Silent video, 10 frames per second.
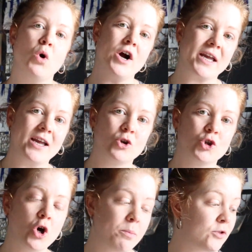working on
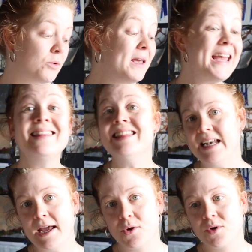top of them in the
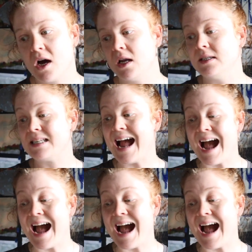neo colours